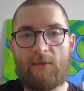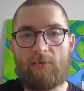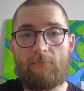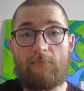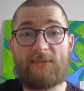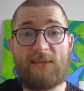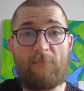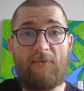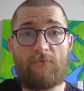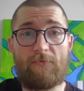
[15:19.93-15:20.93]
mess up
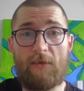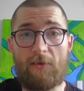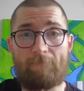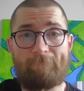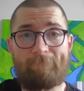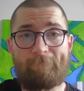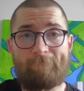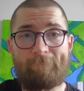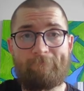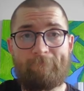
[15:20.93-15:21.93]
everything.
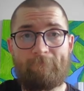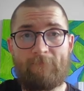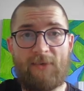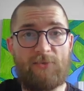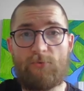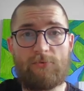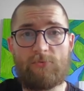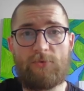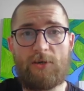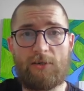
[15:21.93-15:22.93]
It won't
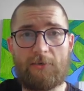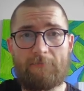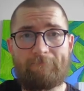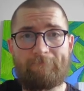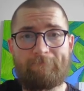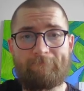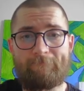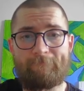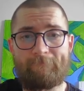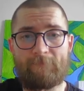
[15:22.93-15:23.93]
work.
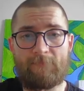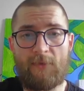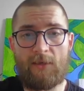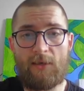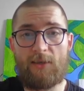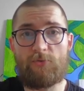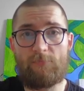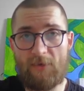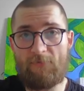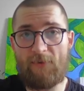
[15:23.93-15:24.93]
It will
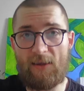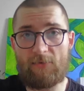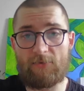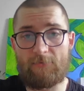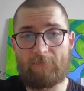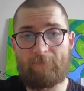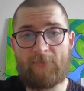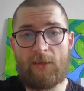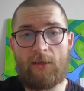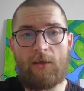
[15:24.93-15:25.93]
be a failure.
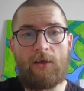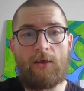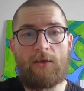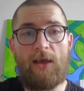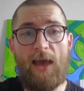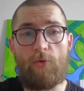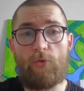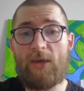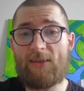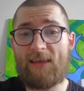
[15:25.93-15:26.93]
Yeah,
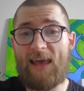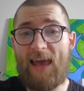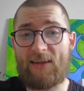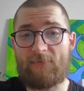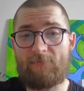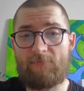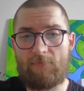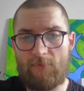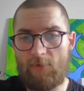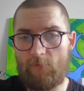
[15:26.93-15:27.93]
we click add,
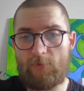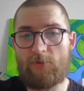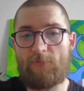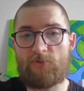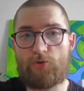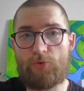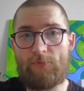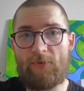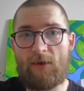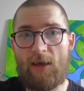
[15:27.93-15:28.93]
the moment of
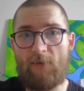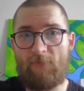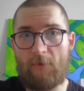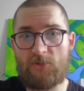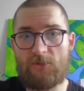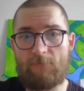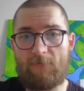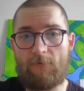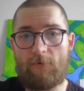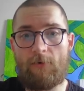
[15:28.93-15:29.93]
truth I've mentioned
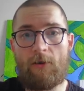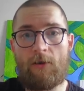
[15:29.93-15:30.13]
before.